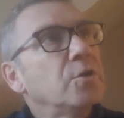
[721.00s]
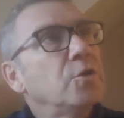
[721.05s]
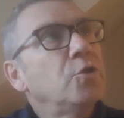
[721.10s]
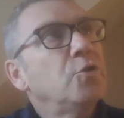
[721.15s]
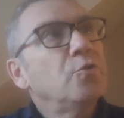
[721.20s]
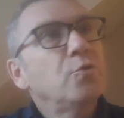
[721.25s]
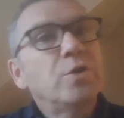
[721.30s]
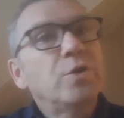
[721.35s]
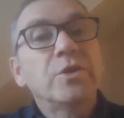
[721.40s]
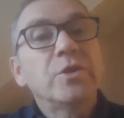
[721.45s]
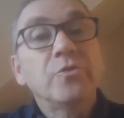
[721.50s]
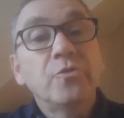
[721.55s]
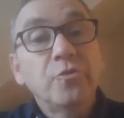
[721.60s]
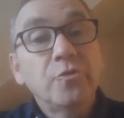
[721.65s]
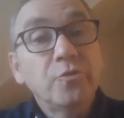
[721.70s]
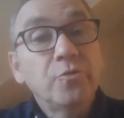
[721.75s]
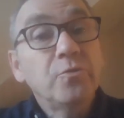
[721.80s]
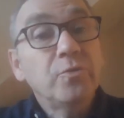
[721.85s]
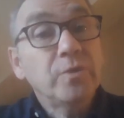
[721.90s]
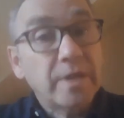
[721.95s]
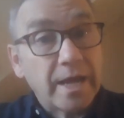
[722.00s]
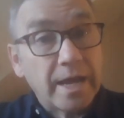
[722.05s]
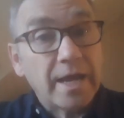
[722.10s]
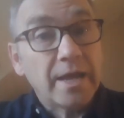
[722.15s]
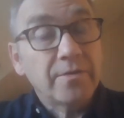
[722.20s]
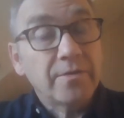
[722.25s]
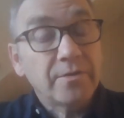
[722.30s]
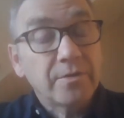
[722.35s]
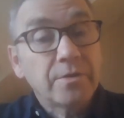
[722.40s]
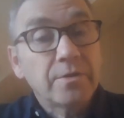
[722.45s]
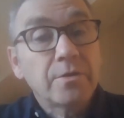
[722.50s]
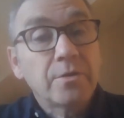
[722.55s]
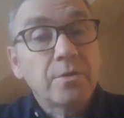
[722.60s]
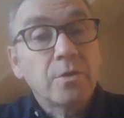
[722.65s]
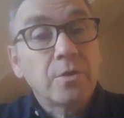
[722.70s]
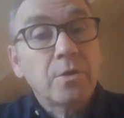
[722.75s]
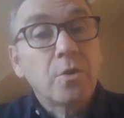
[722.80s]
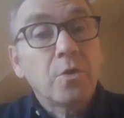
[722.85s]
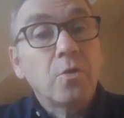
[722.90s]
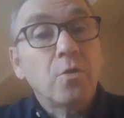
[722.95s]
you can do that
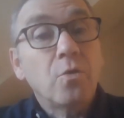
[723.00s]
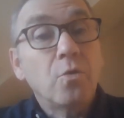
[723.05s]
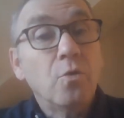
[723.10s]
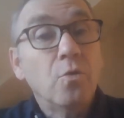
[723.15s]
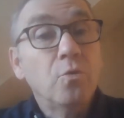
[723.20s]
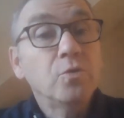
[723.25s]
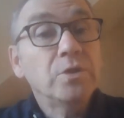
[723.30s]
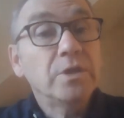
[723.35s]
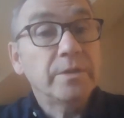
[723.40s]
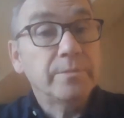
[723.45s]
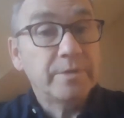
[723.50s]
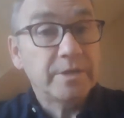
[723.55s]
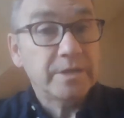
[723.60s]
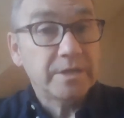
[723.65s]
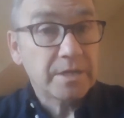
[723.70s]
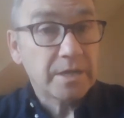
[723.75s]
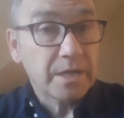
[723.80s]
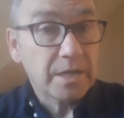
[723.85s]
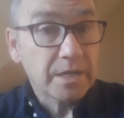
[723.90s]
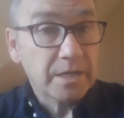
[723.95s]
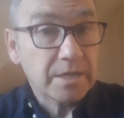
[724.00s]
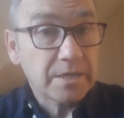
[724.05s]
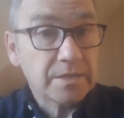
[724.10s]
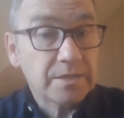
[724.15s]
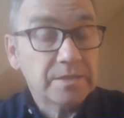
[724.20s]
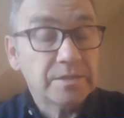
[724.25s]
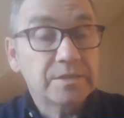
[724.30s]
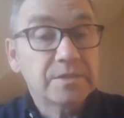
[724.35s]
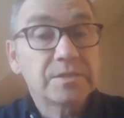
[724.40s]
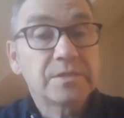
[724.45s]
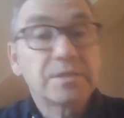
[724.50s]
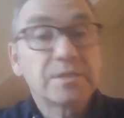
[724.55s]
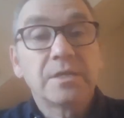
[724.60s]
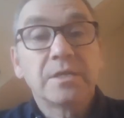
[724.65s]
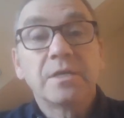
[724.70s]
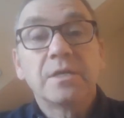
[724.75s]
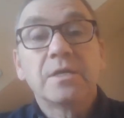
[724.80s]
only because